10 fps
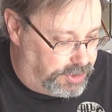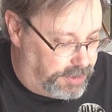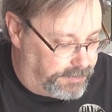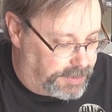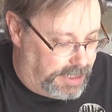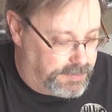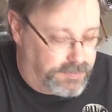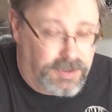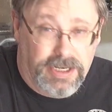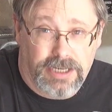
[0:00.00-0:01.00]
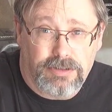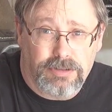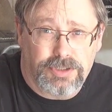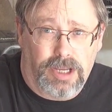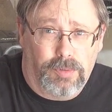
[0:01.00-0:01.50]
different types of
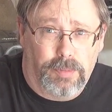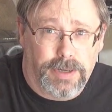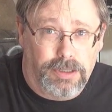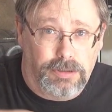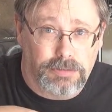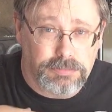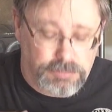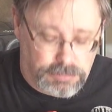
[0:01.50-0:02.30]
connectors, double barrel